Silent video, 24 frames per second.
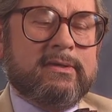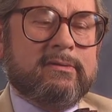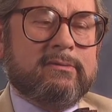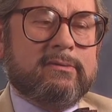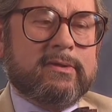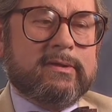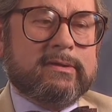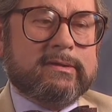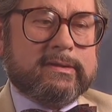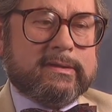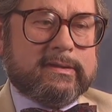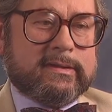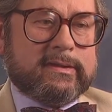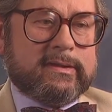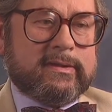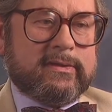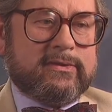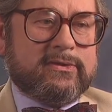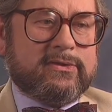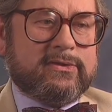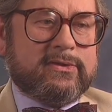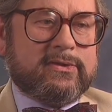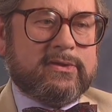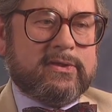Well,
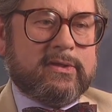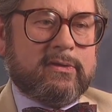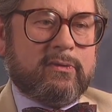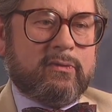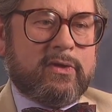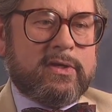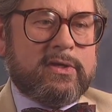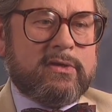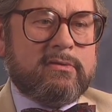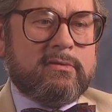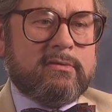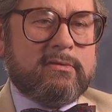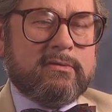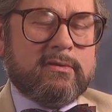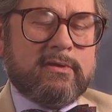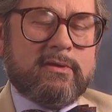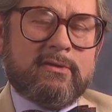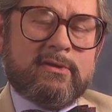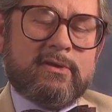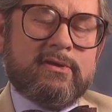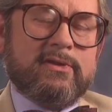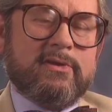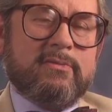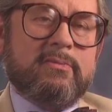when you
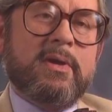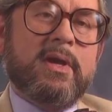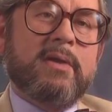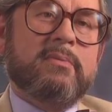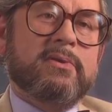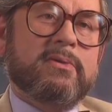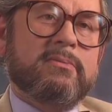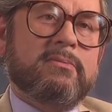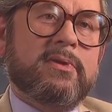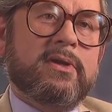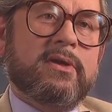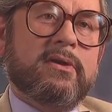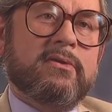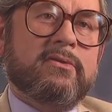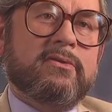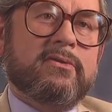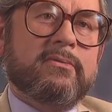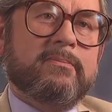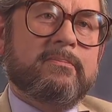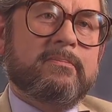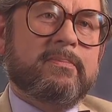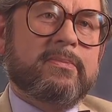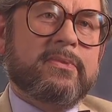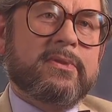look at the peppered moth,
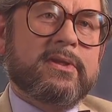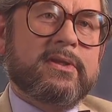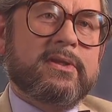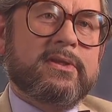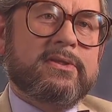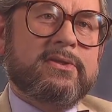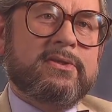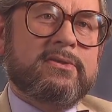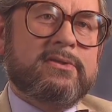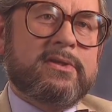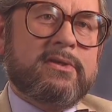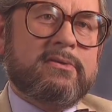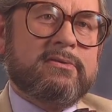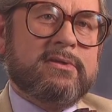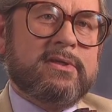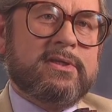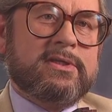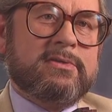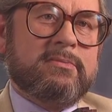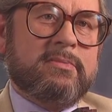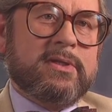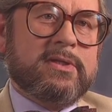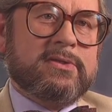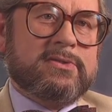you don't
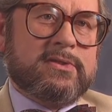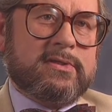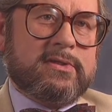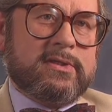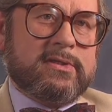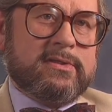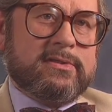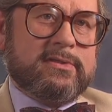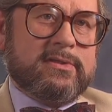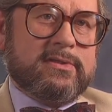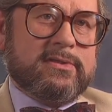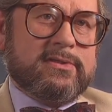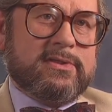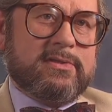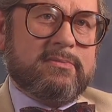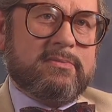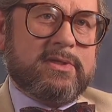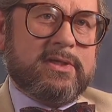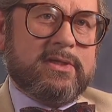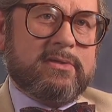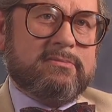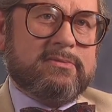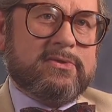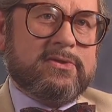need to be a scientist to
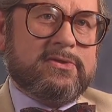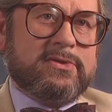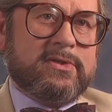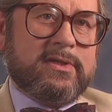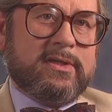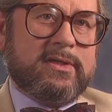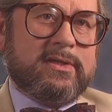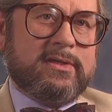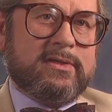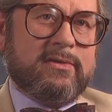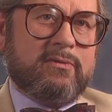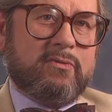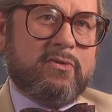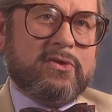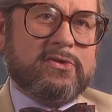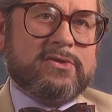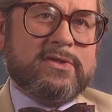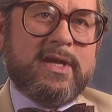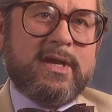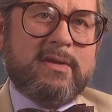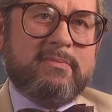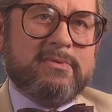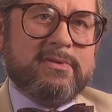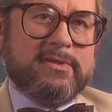be able to see that what's
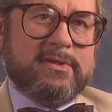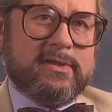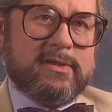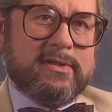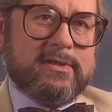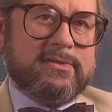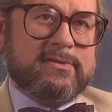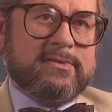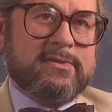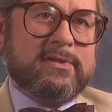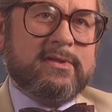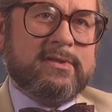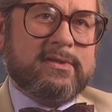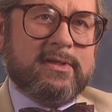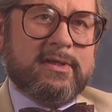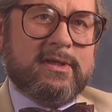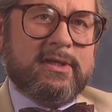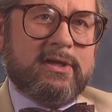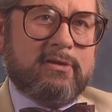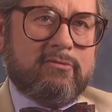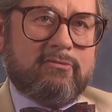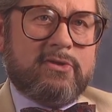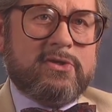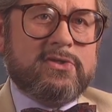happened is that
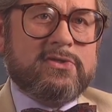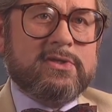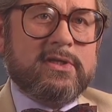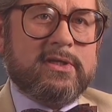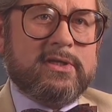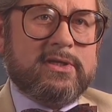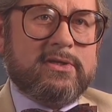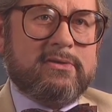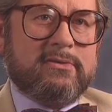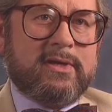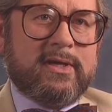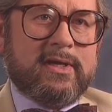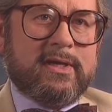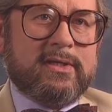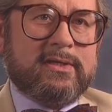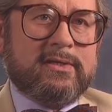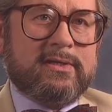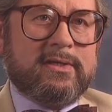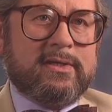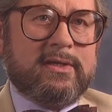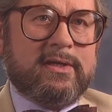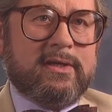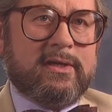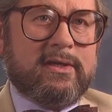originally you had
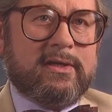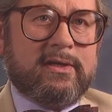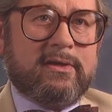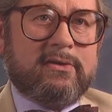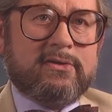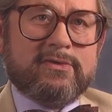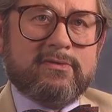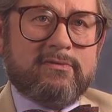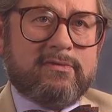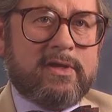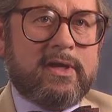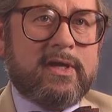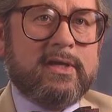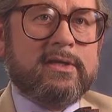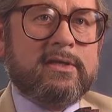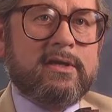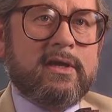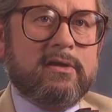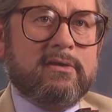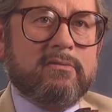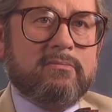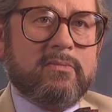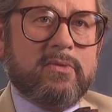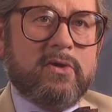a lot of
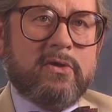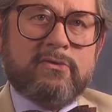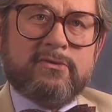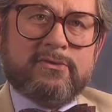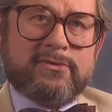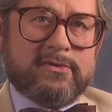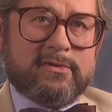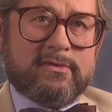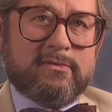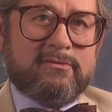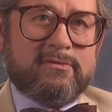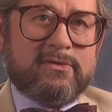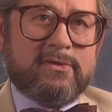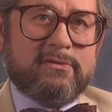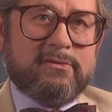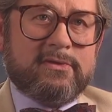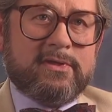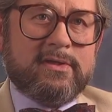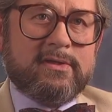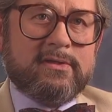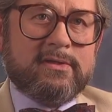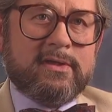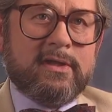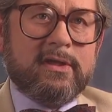light-coloured moths and a few
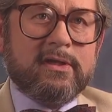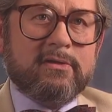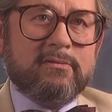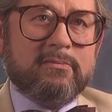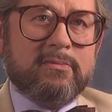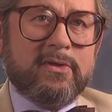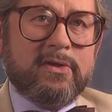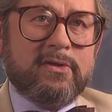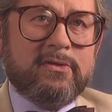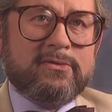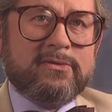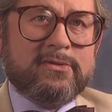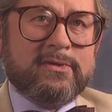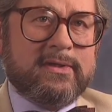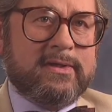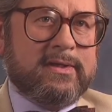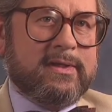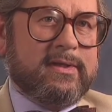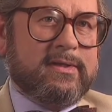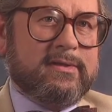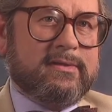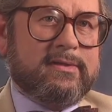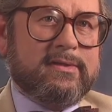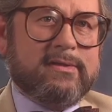dark-coloured moths,
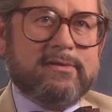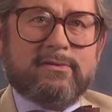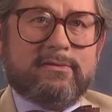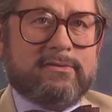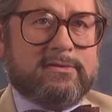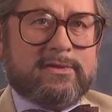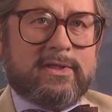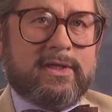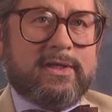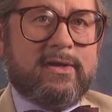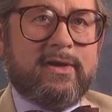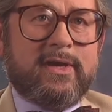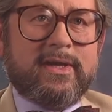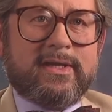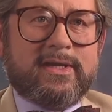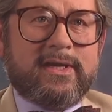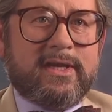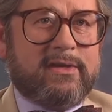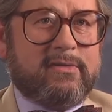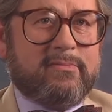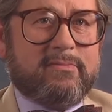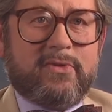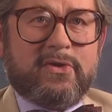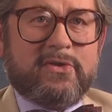that the
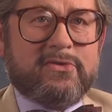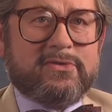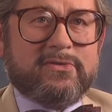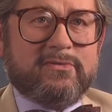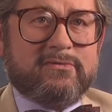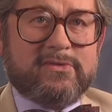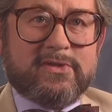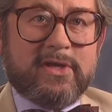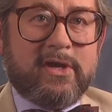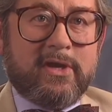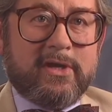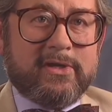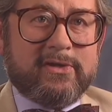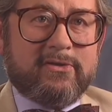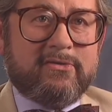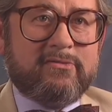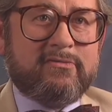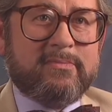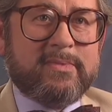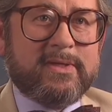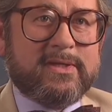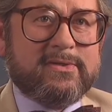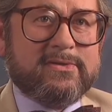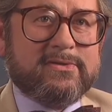light-coloured moths have died
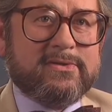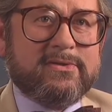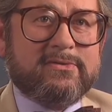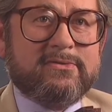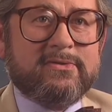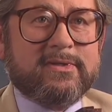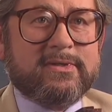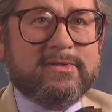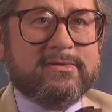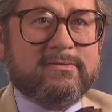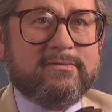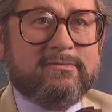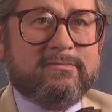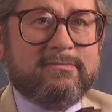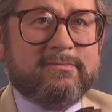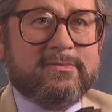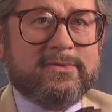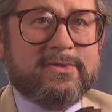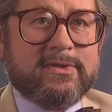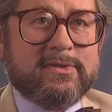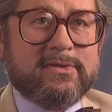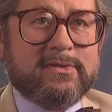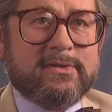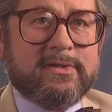off because the trees have
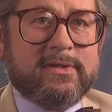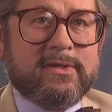turned